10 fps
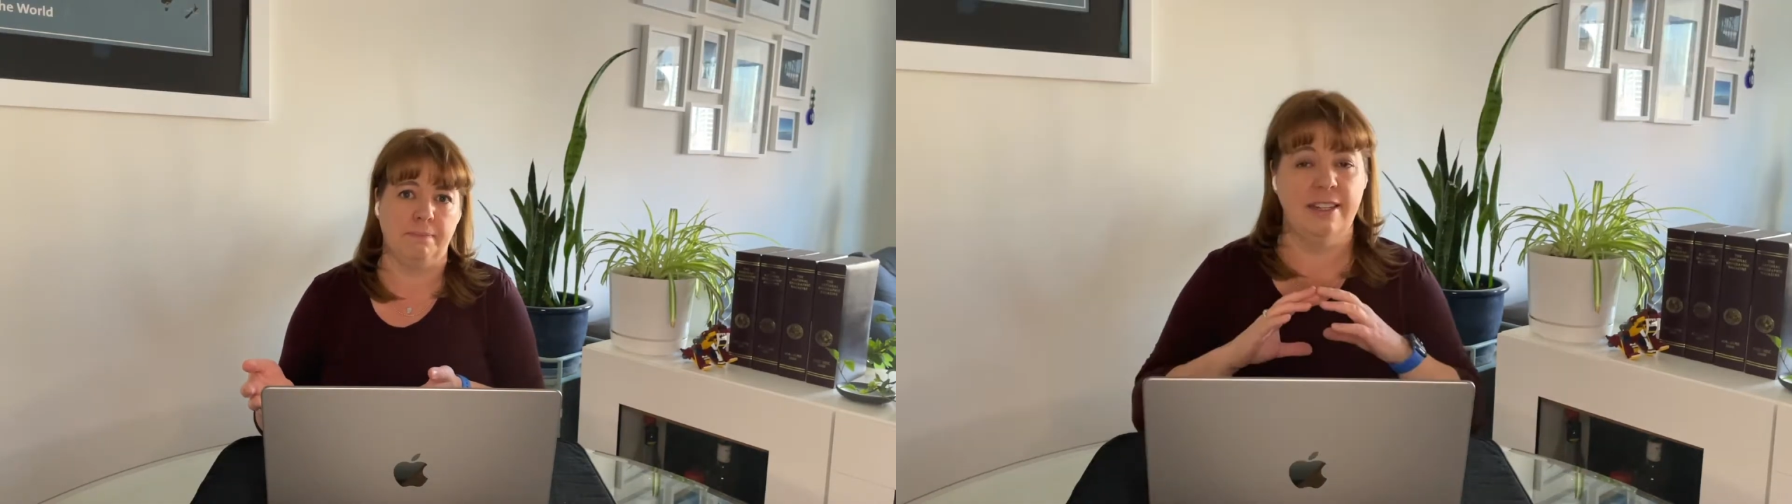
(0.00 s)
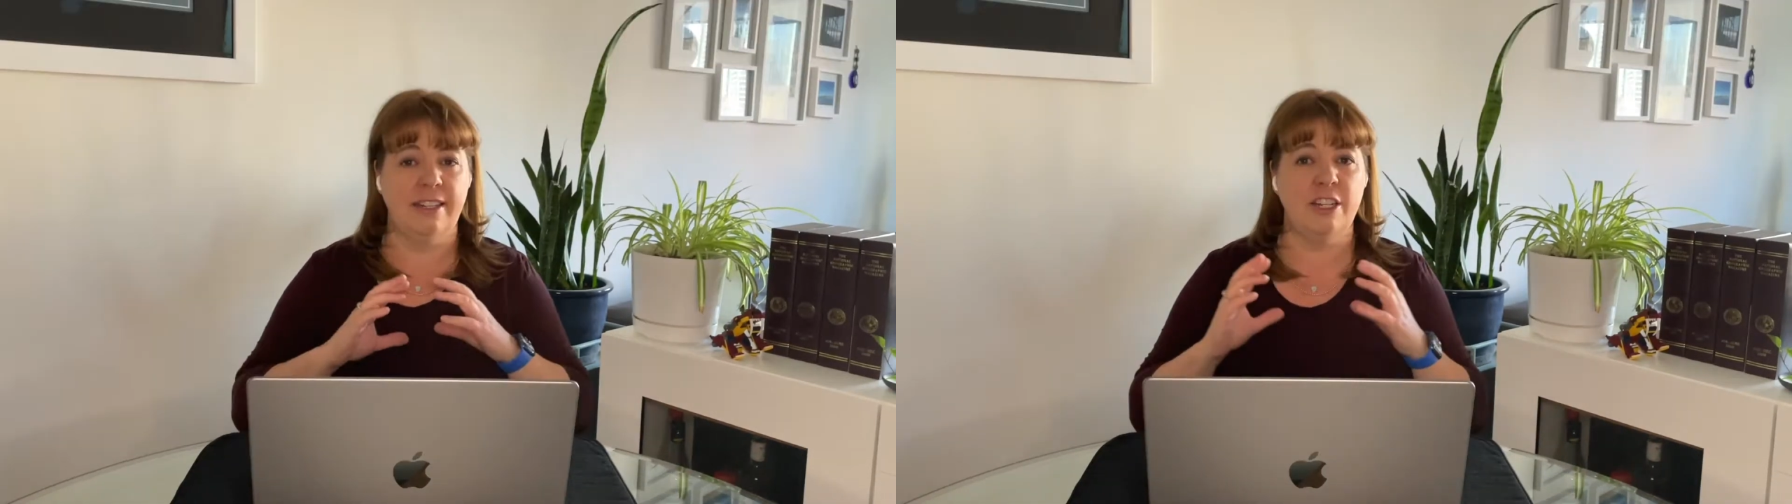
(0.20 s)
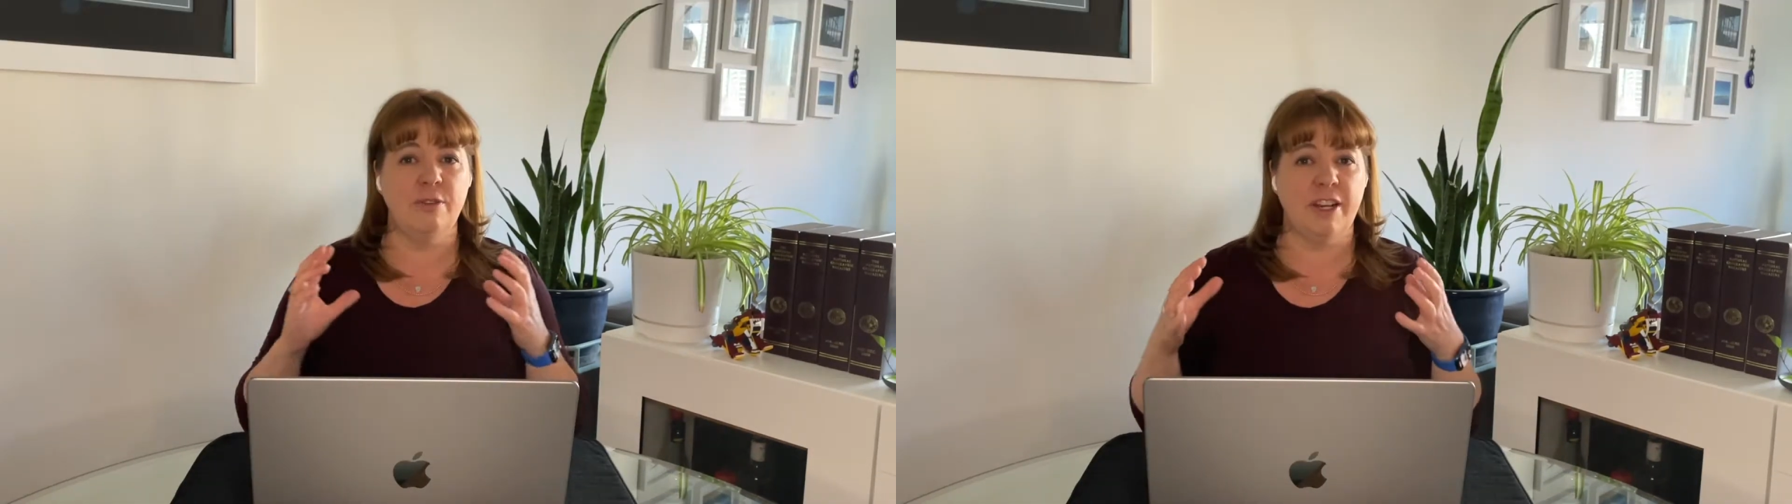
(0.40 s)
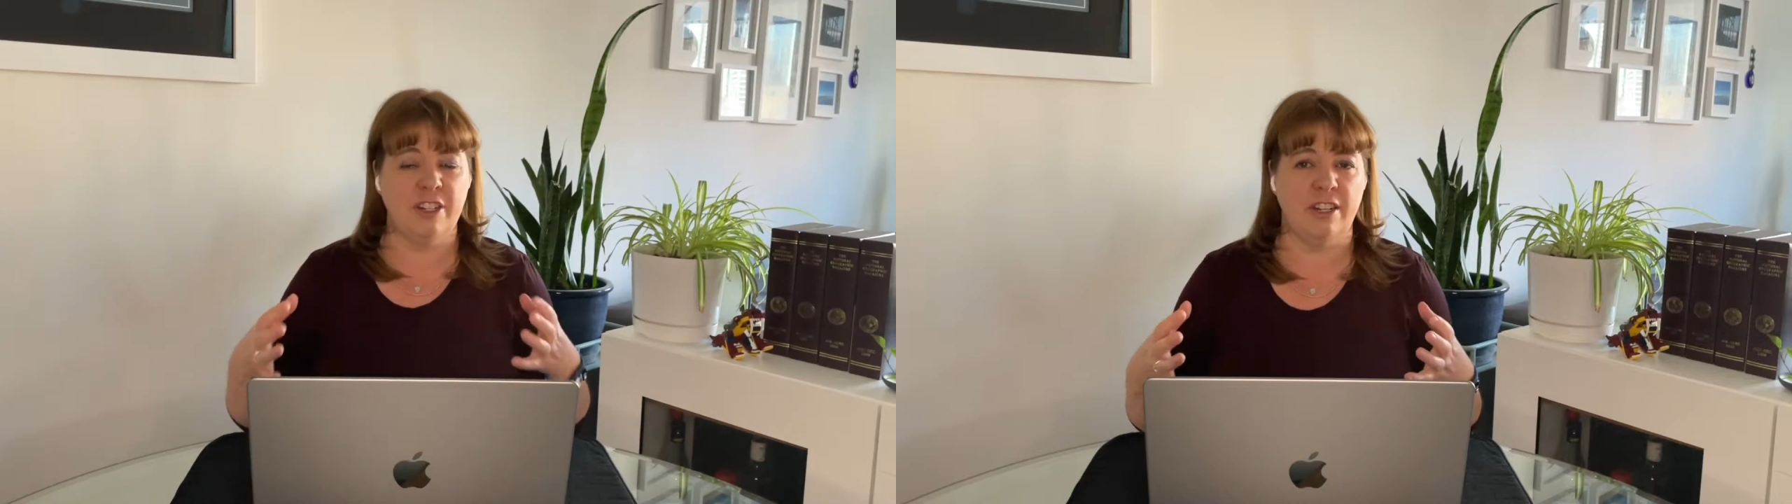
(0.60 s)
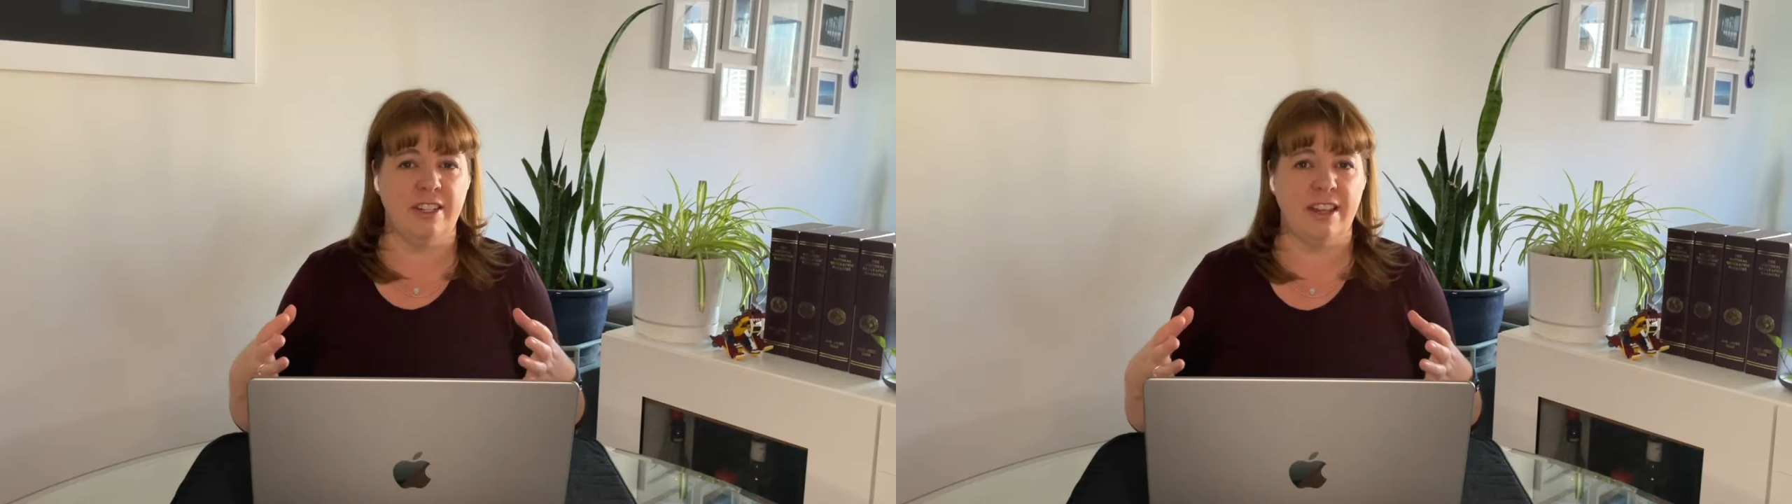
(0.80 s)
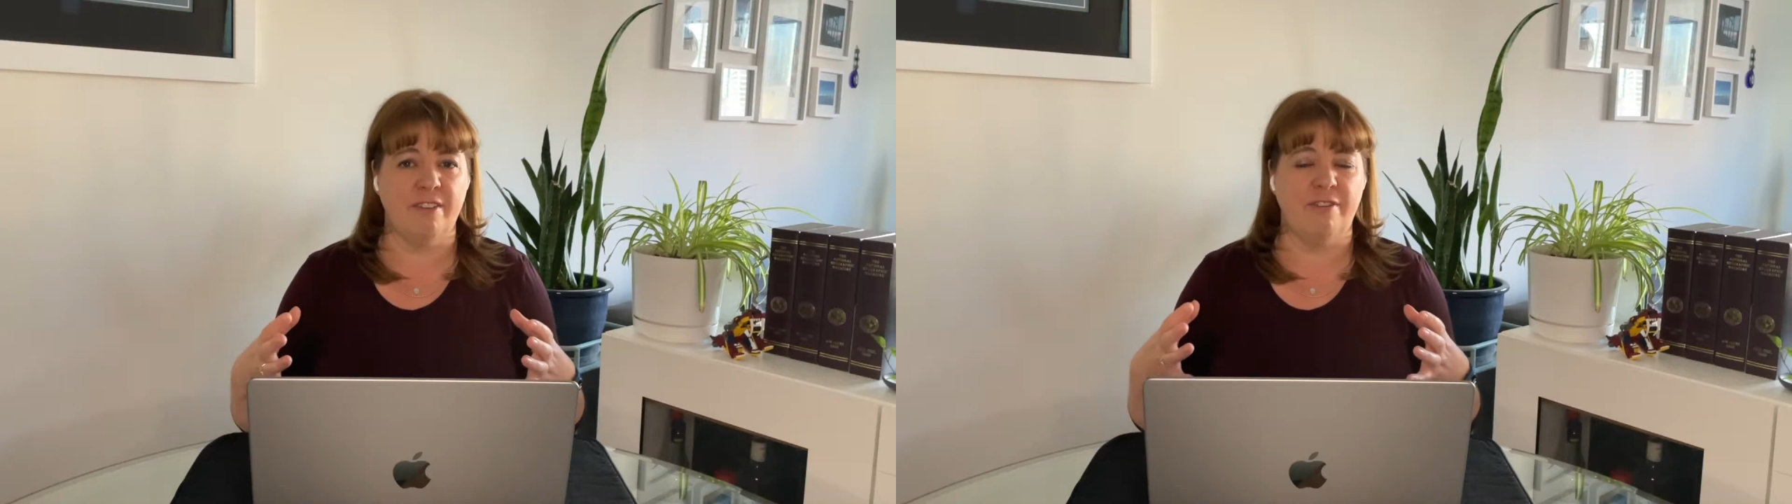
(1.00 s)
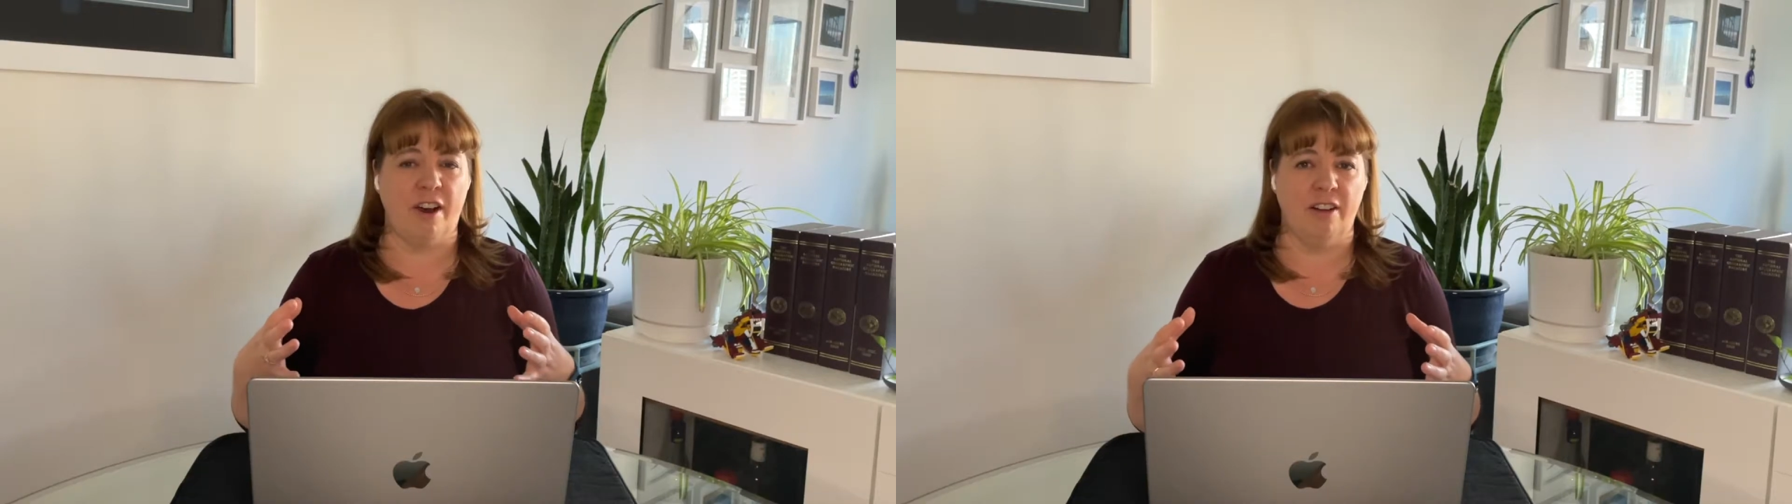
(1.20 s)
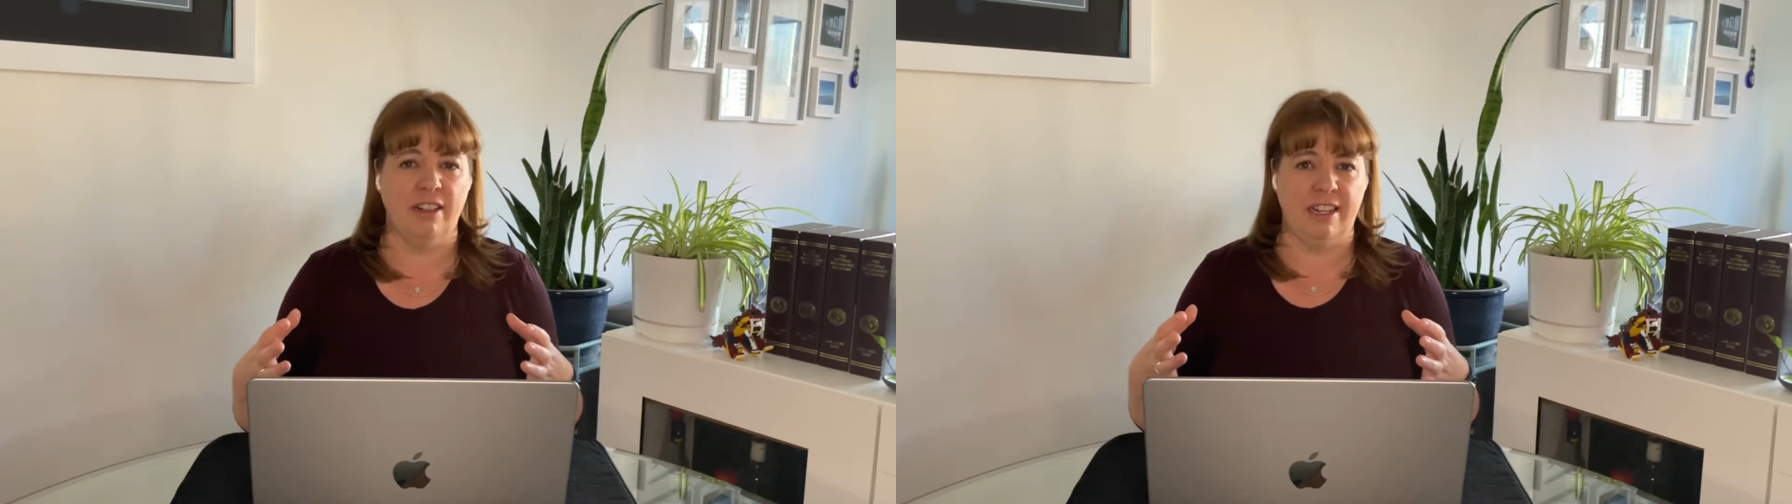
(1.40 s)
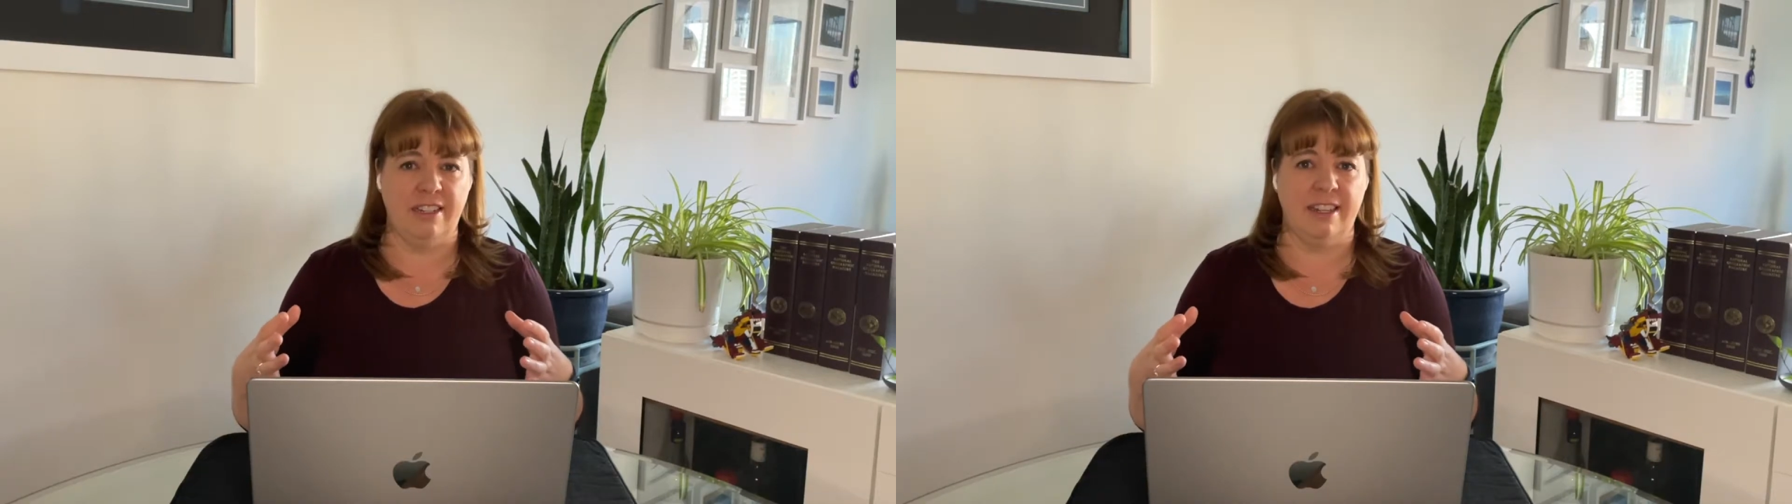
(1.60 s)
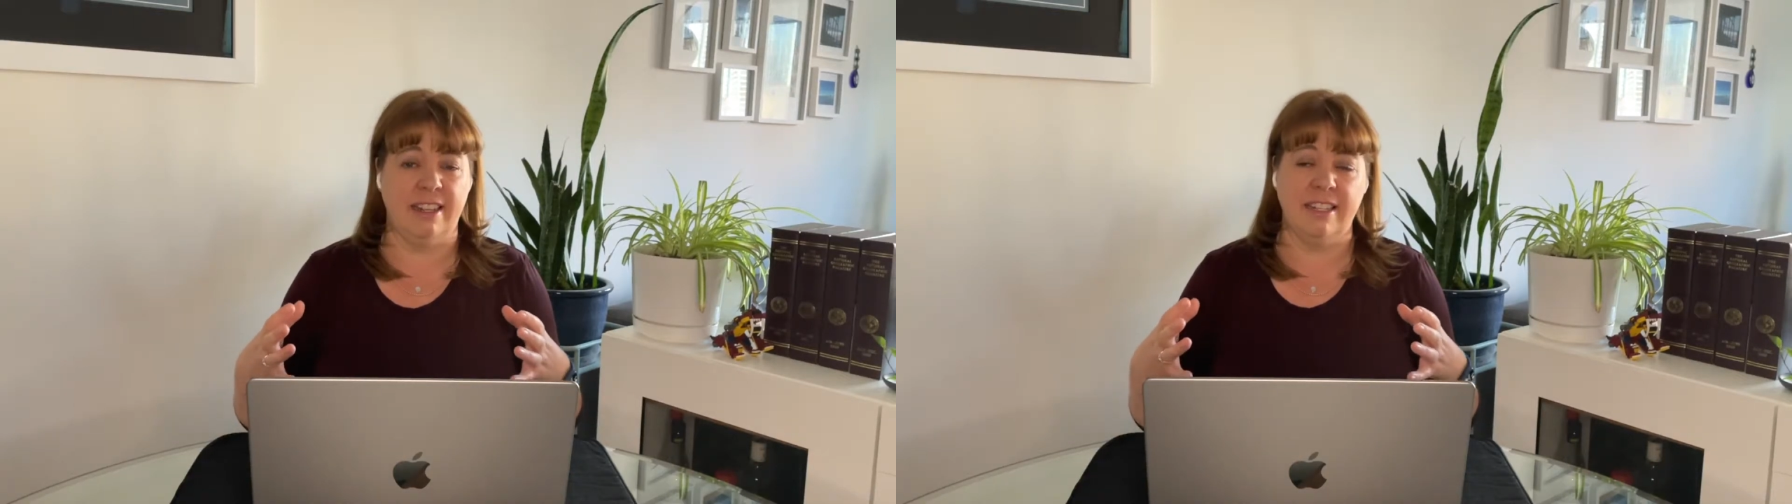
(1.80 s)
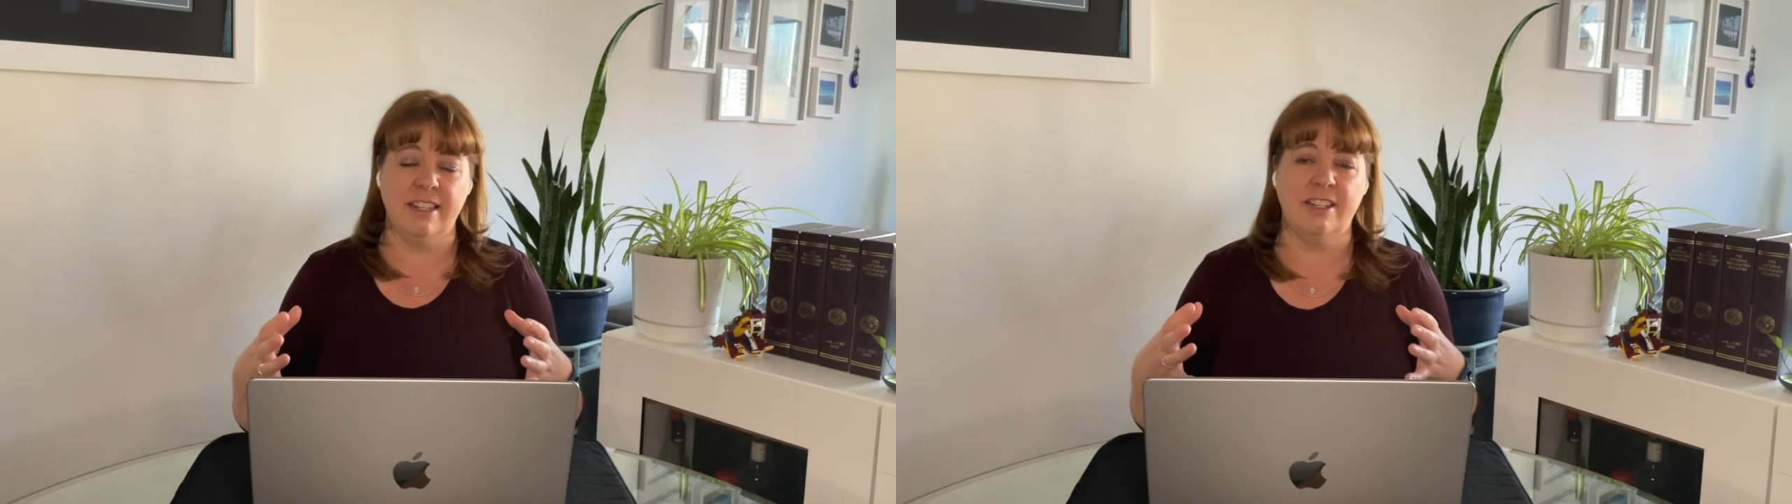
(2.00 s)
Situations that fall into this